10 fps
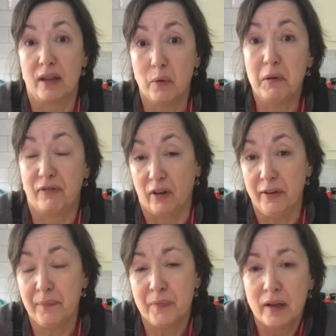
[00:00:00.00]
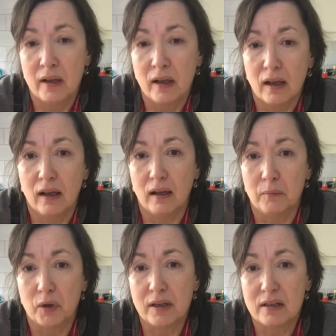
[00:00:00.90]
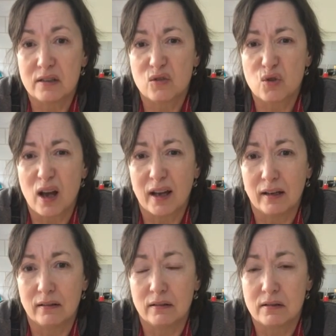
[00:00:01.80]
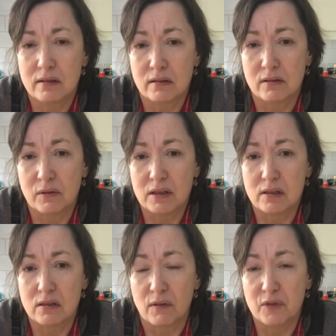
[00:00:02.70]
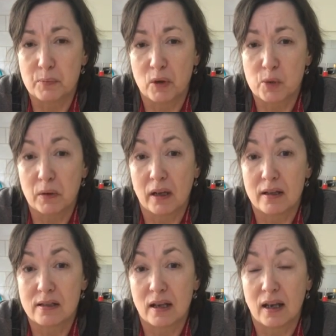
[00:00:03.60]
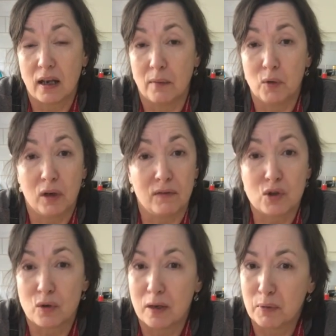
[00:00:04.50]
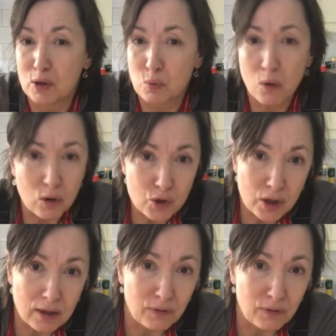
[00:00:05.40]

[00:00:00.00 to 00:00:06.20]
That would be fun. I'm going to try and do these as often as possible. Like I say, I'm not even sure anybody's watching.